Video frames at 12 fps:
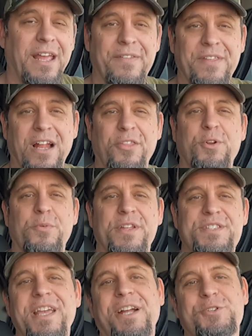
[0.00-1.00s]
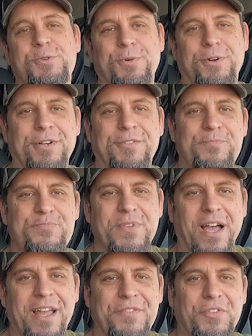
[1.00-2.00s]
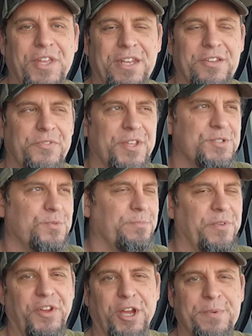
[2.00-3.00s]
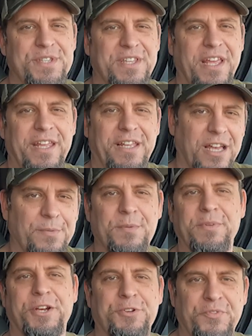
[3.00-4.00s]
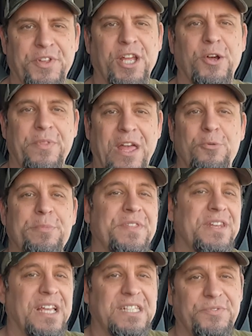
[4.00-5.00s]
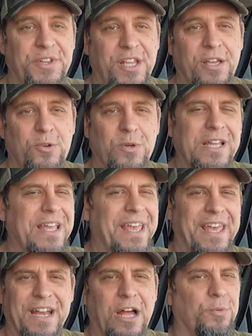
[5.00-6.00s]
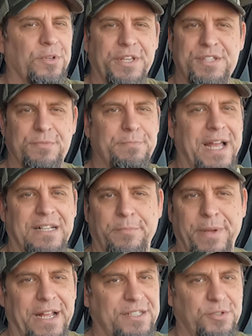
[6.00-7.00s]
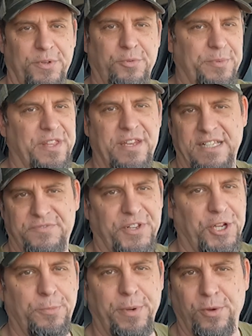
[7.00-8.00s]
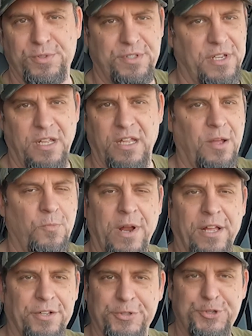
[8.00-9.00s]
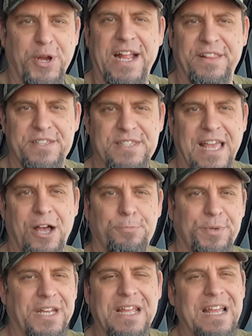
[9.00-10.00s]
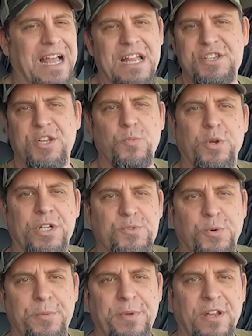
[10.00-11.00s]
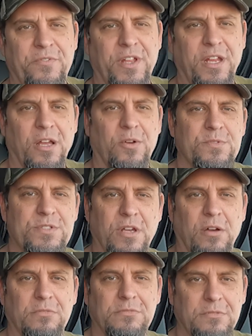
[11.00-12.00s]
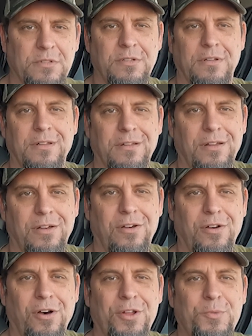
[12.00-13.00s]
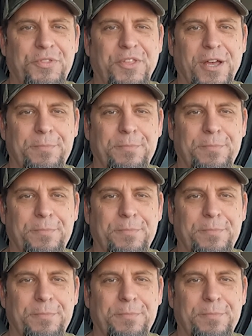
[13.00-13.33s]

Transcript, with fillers: and then I'll throw the tech tour uh, at the end of this one. But if you hear me say coming up later in the video, that will be the next video and I'll release them back to back. So it'll be the next video posted. I'm not going to drag this out, but I just didn't want a 20 minute video. So on with the